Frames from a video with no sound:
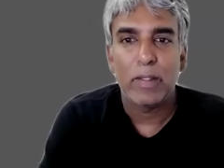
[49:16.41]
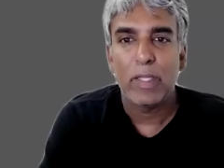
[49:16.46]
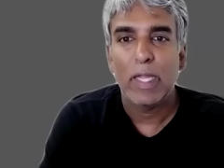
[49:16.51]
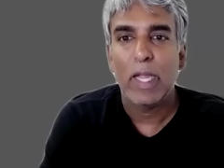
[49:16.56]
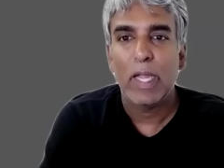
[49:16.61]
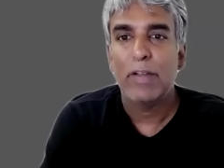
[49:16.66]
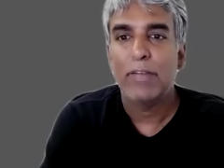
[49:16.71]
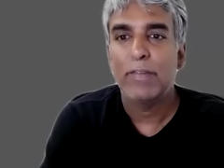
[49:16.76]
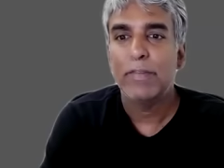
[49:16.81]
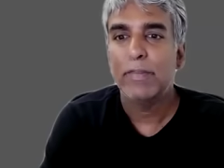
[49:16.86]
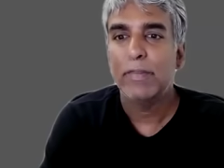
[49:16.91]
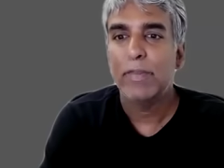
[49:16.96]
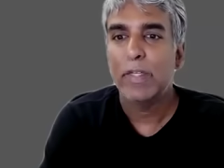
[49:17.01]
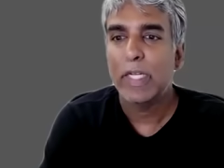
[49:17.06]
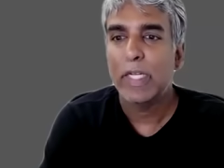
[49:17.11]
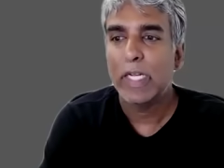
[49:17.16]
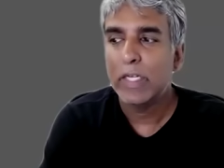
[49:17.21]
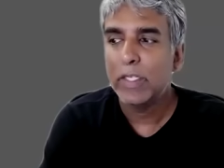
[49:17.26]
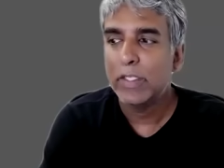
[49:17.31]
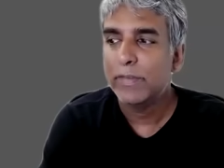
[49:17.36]
they have
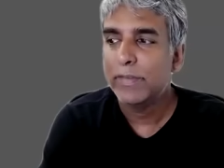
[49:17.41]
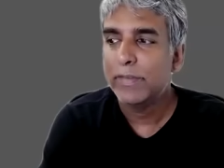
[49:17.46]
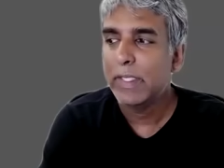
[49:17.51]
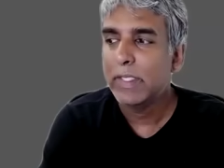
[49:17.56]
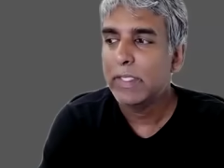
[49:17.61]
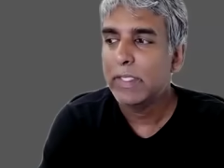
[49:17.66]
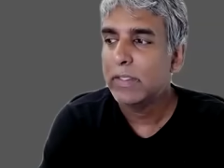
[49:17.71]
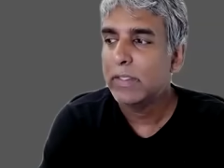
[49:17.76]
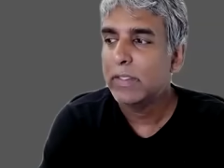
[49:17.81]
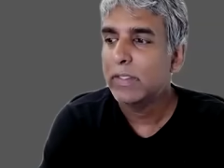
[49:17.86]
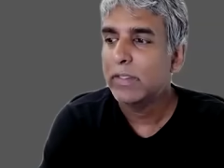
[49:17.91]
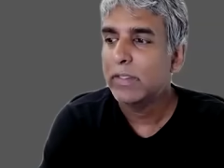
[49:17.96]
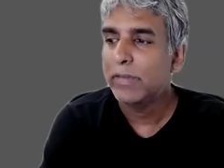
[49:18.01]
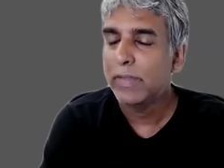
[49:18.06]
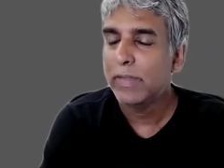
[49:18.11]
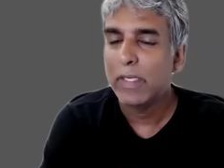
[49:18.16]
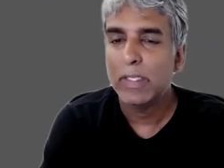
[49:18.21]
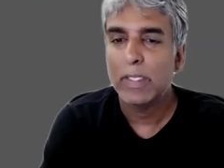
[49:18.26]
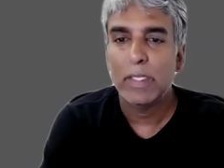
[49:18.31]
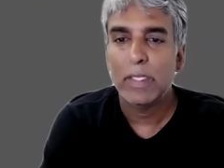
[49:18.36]
air defense to
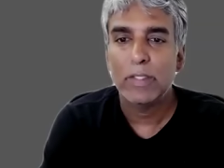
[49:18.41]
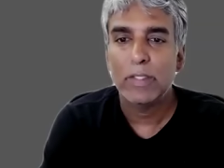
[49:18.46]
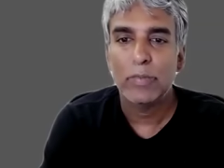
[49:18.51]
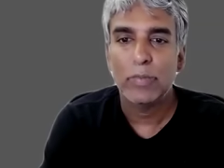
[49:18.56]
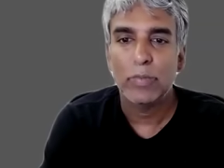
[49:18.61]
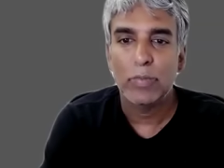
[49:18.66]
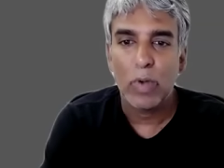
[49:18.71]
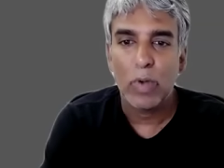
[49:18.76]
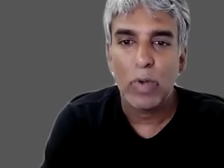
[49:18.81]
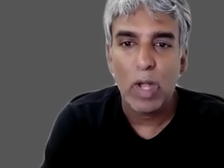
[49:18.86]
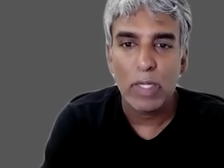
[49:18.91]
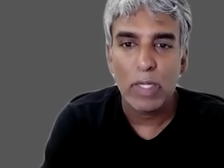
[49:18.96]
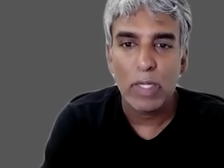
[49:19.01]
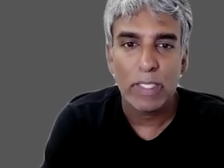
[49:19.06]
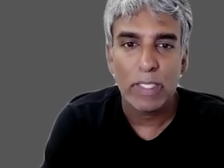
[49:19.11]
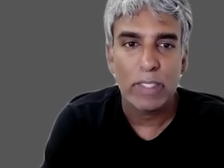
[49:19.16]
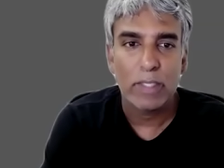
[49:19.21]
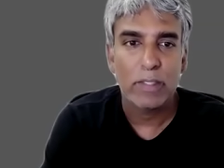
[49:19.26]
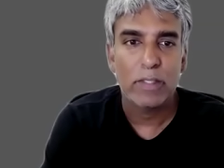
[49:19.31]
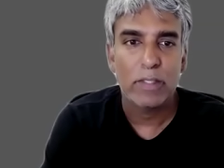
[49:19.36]
defend against
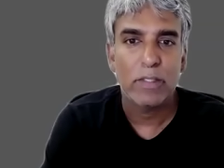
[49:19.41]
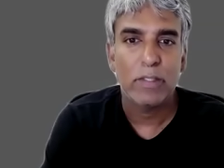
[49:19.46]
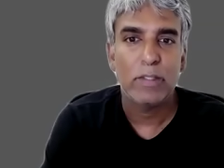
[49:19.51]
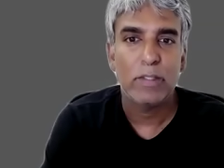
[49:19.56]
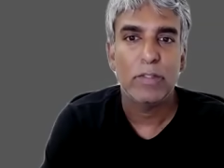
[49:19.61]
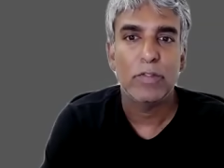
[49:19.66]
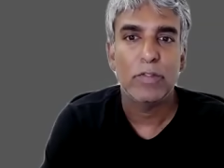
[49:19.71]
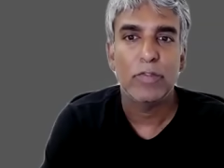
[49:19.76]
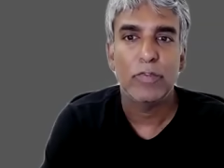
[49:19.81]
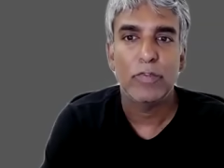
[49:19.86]
rockets